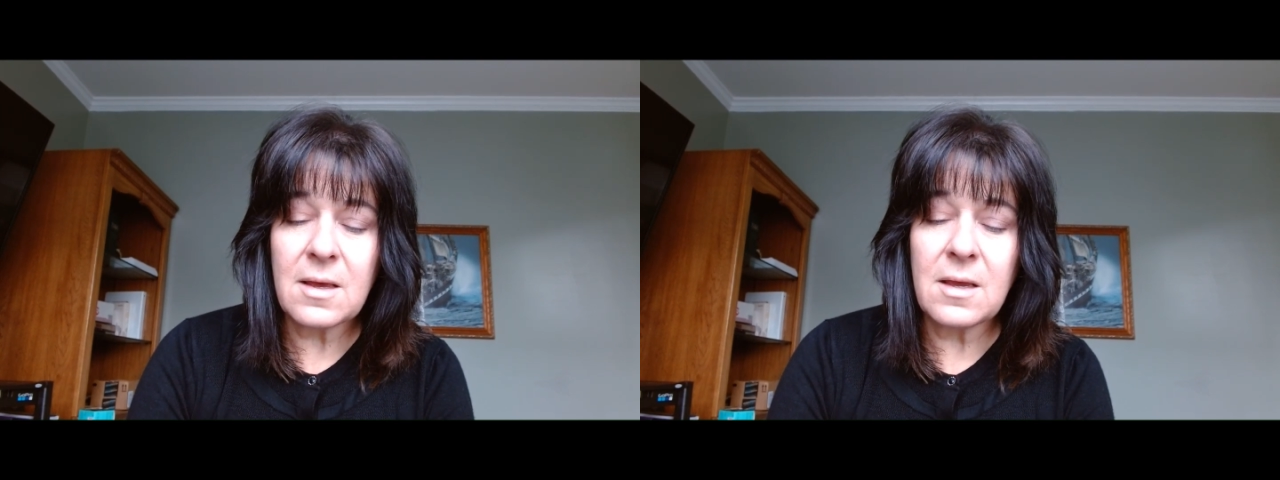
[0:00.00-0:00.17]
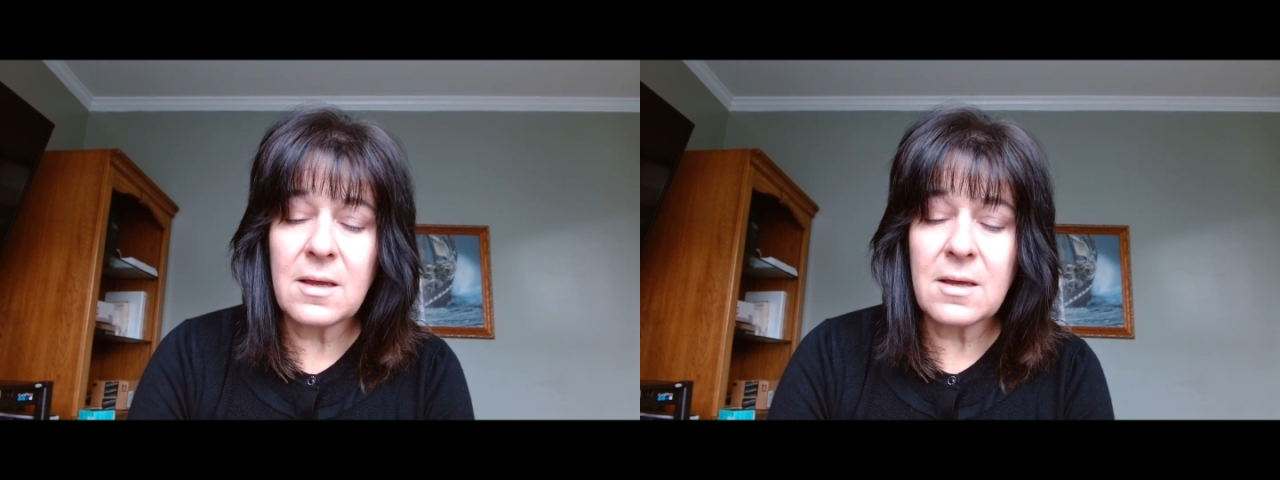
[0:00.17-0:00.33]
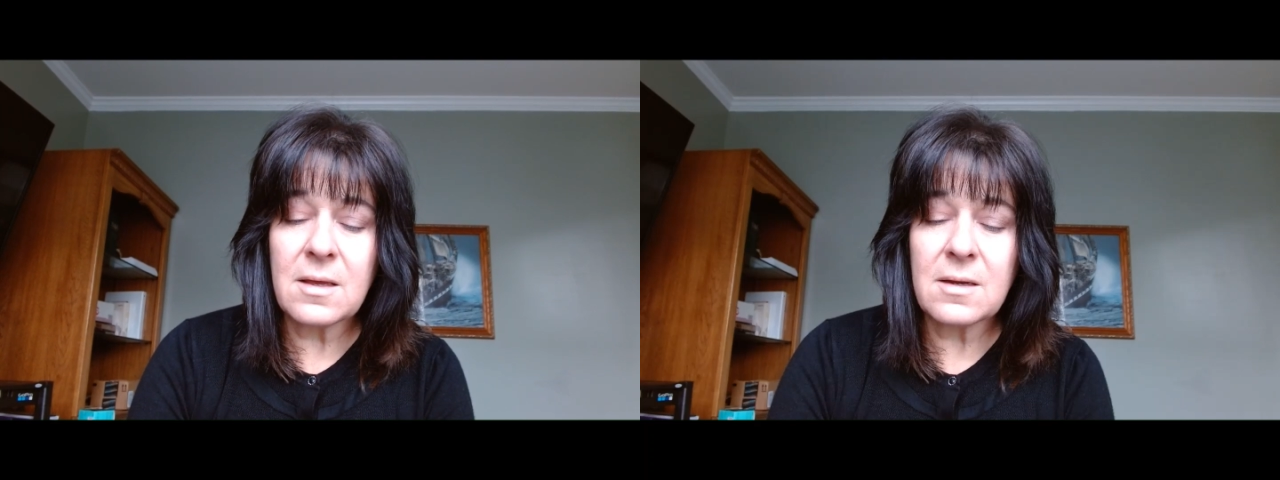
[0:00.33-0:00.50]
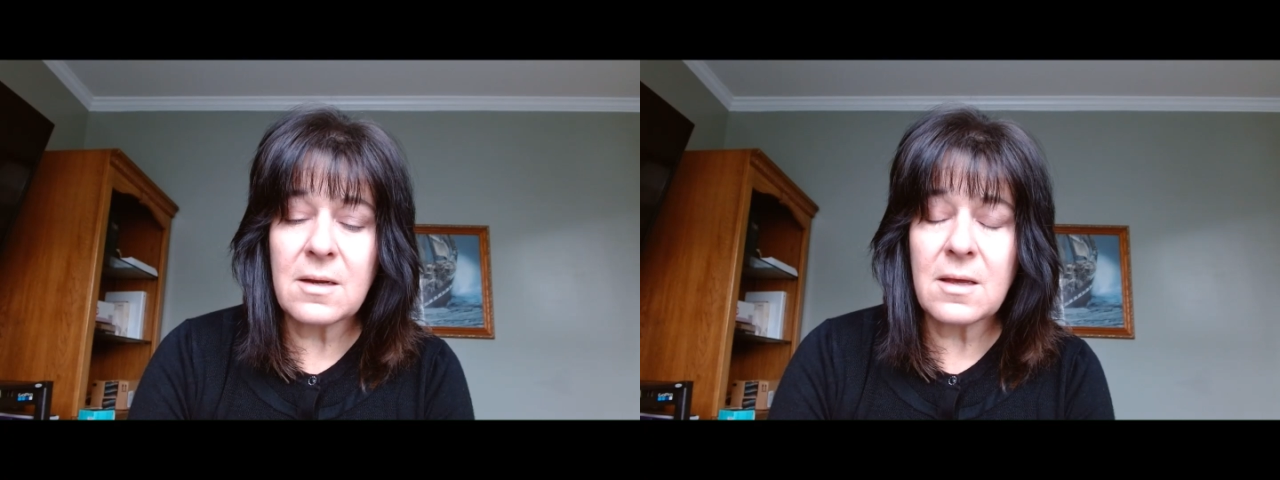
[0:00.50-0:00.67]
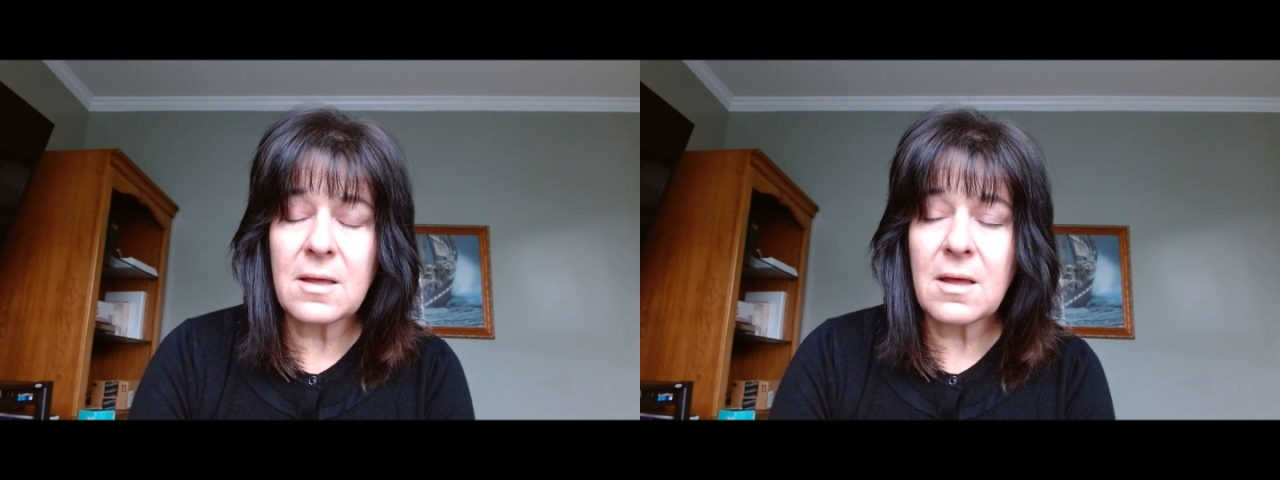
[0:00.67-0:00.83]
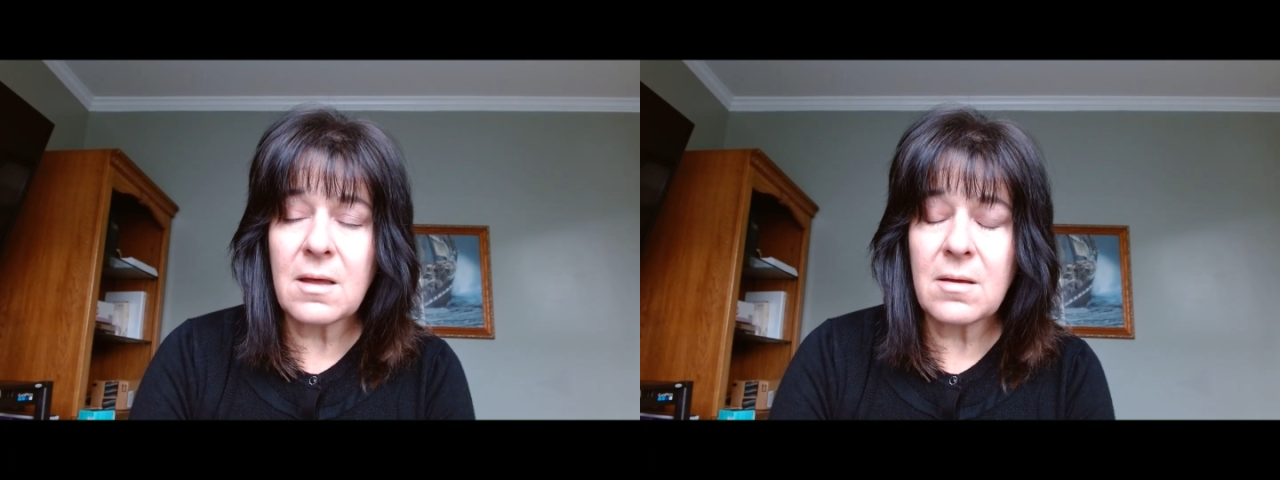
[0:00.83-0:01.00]
And
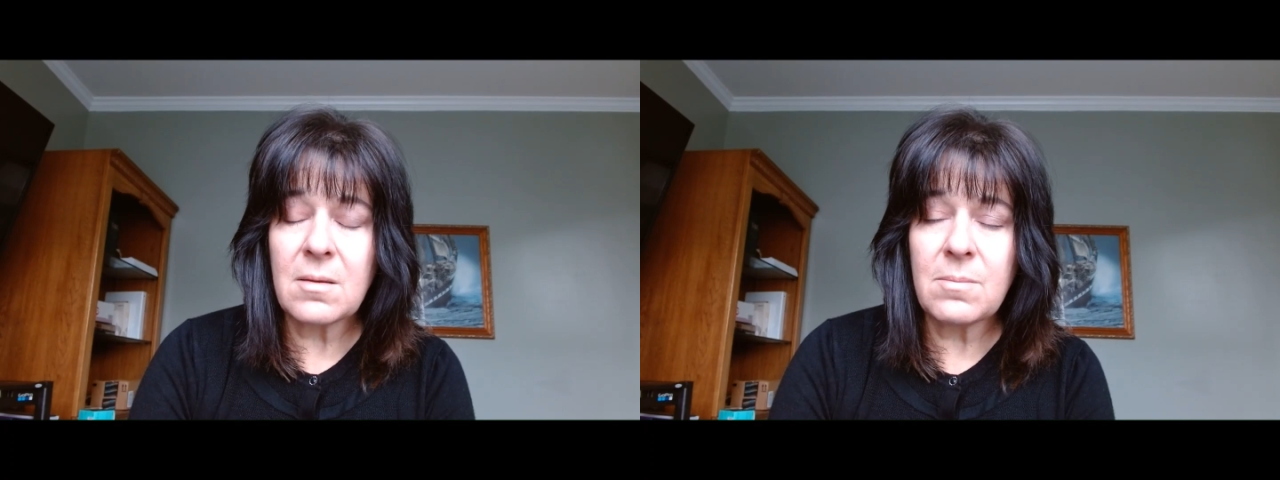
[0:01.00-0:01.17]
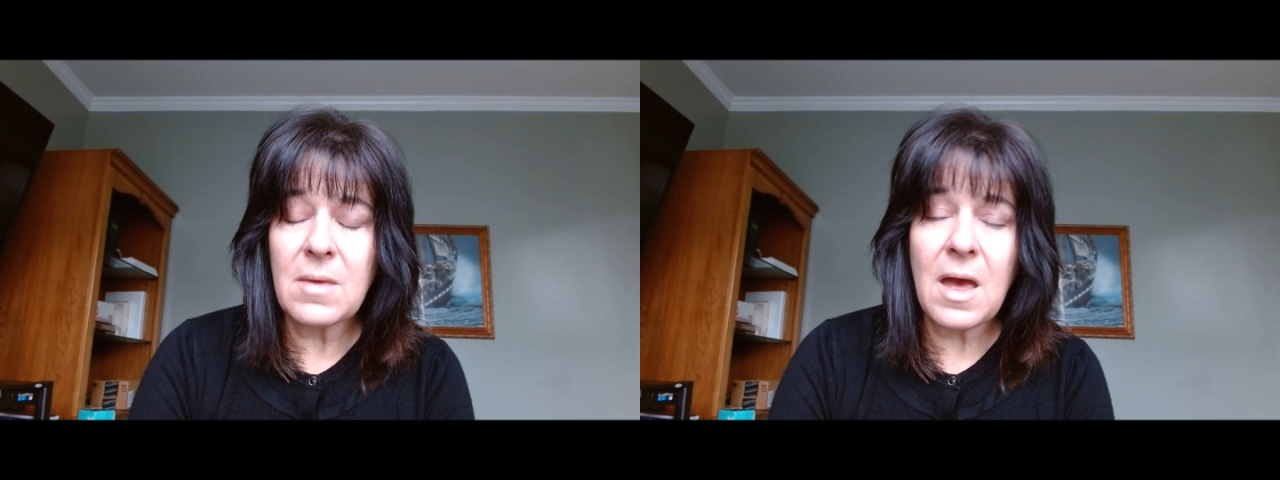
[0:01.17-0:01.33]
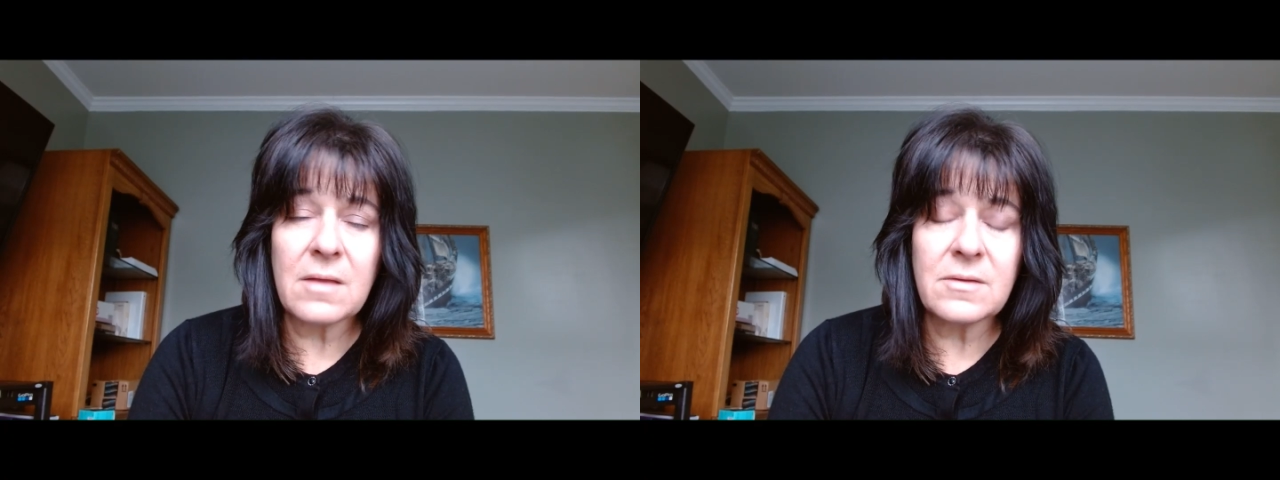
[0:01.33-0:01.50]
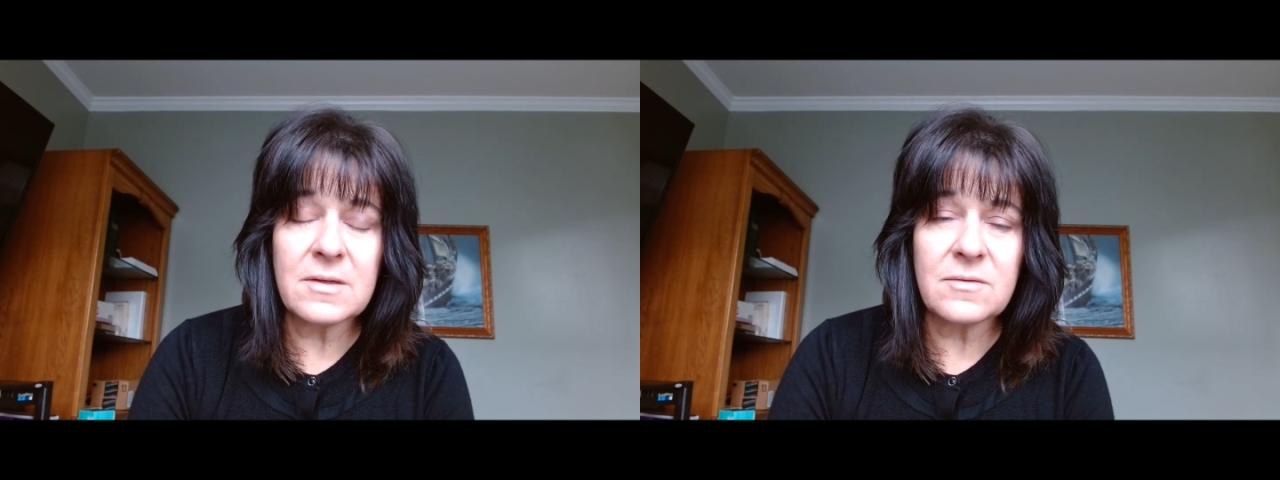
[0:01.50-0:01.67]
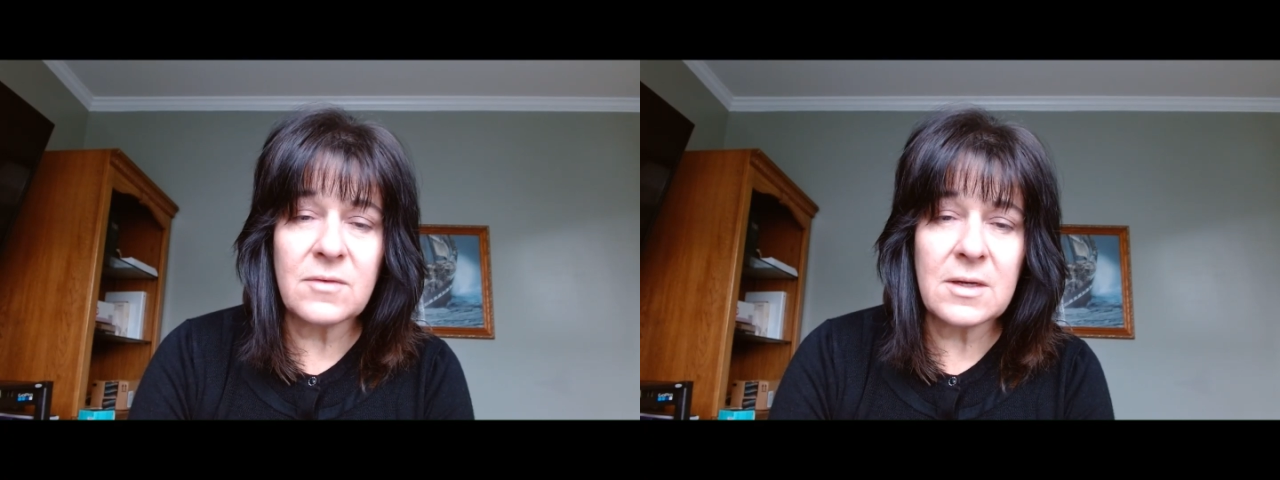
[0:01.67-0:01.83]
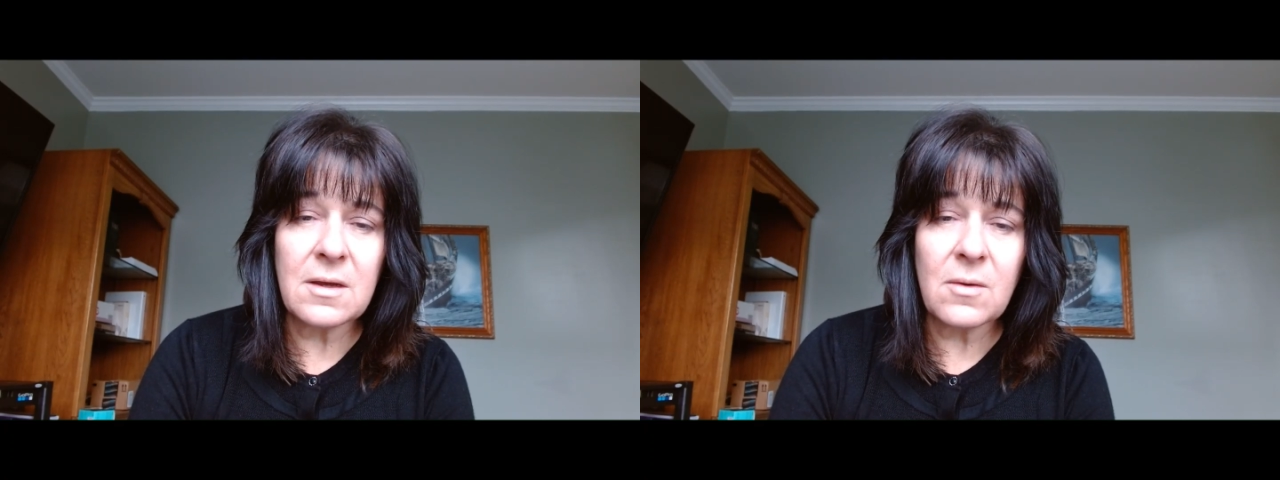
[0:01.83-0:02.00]
on this
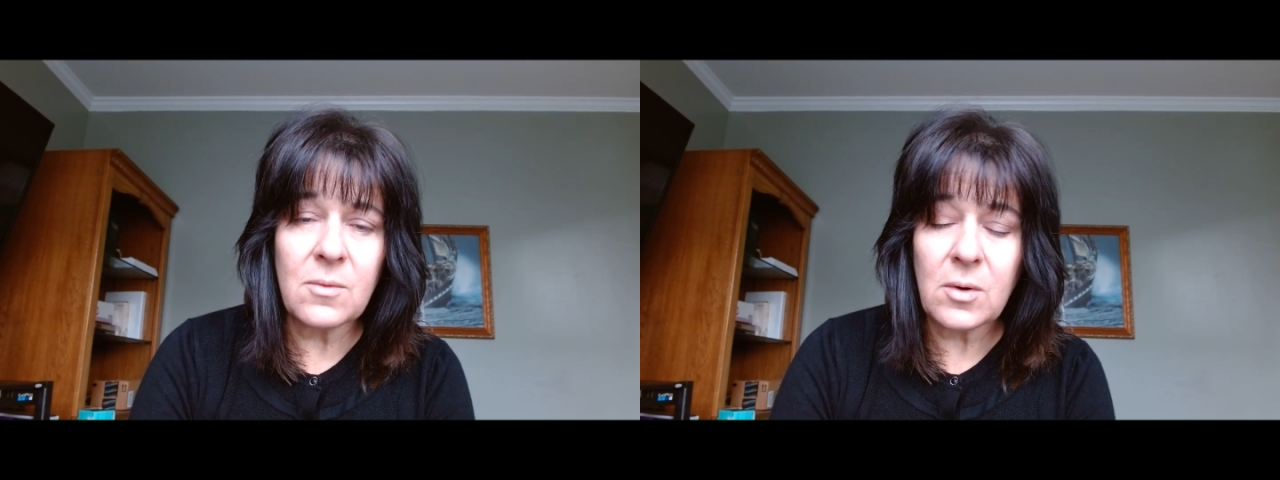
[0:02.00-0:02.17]
video,